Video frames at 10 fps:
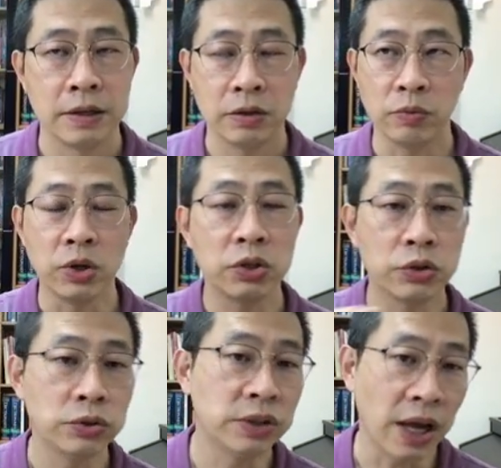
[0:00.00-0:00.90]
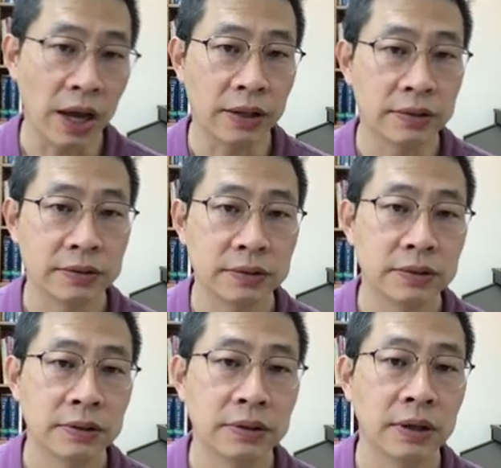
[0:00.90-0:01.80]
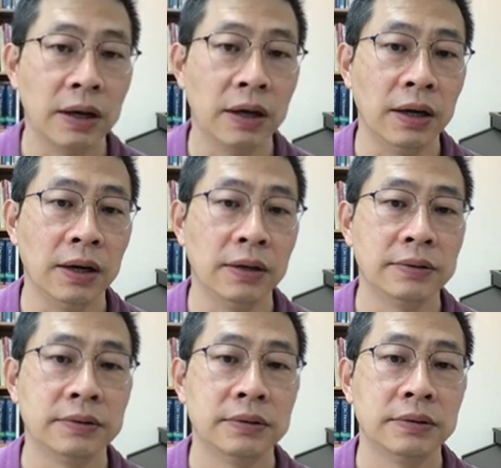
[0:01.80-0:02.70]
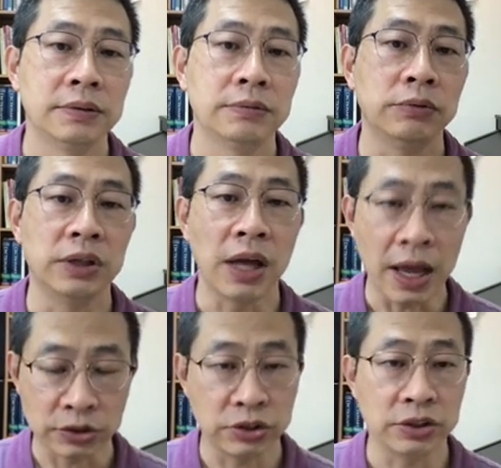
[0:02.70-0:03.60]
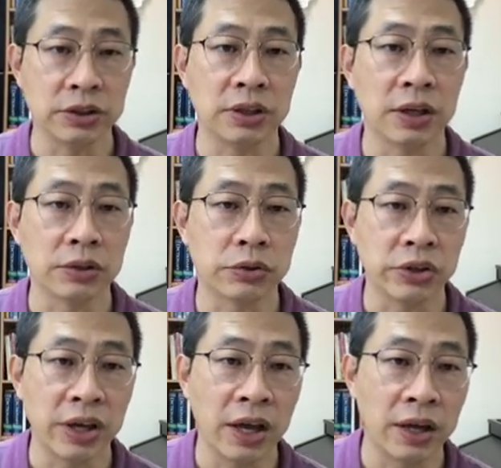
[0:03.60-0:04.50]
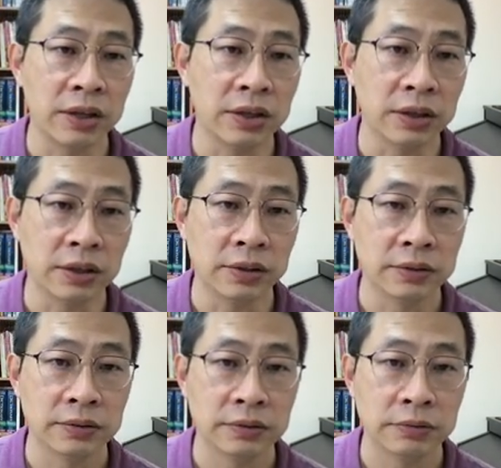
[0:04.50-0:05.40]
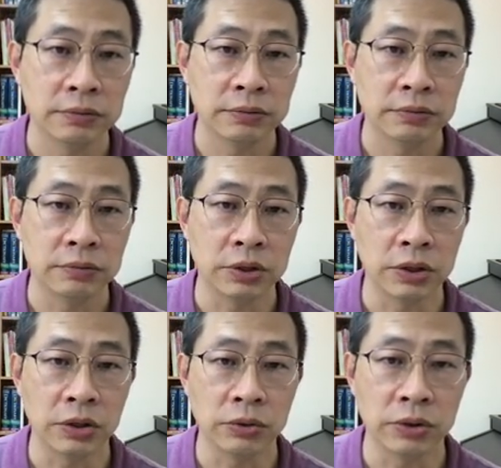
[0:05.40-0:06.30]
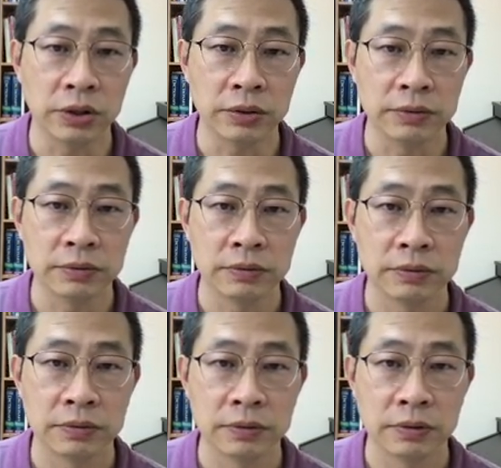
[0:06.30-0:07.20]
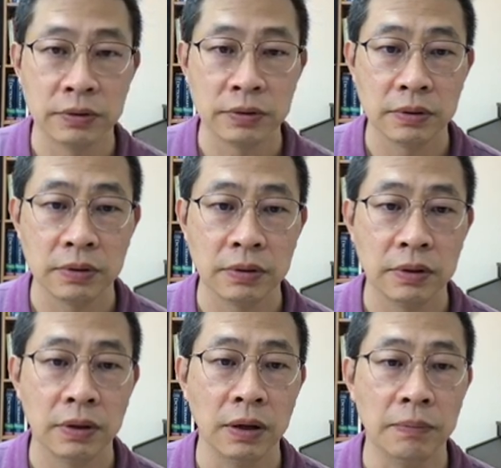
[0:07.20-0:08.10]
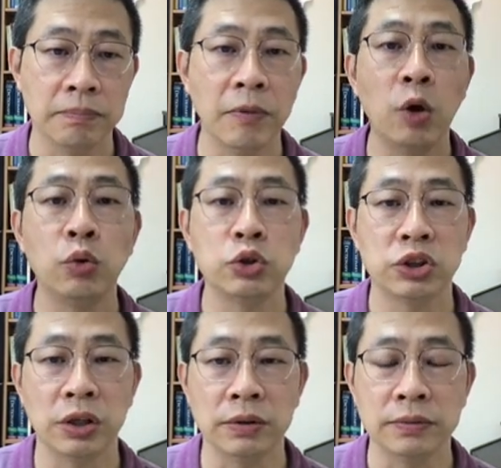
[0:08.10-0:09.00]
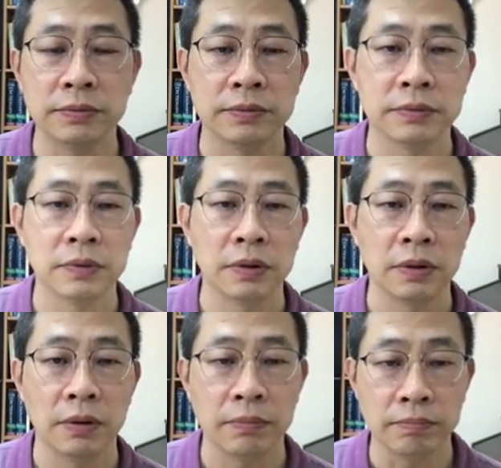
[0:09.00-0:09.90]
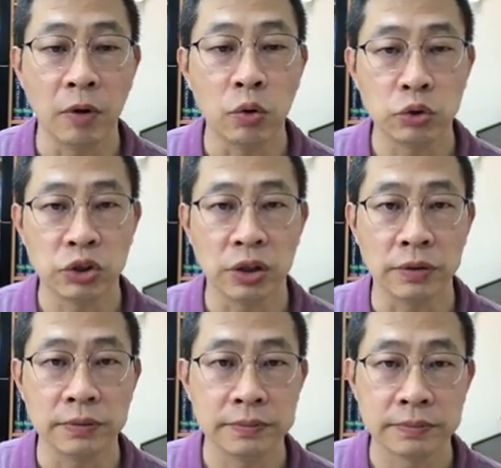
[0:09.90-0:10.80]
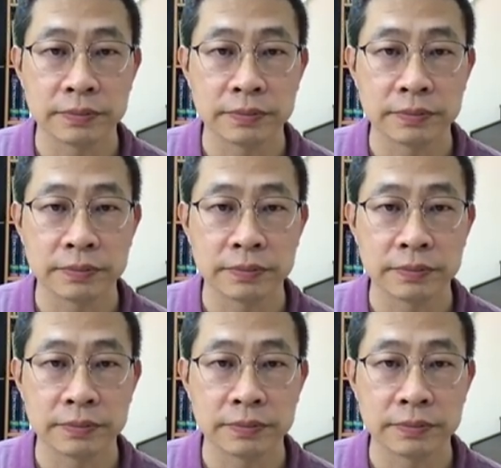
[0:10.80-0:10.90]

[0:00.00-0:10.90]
If we do that, uh, we actually can create a we call the uh, motion motion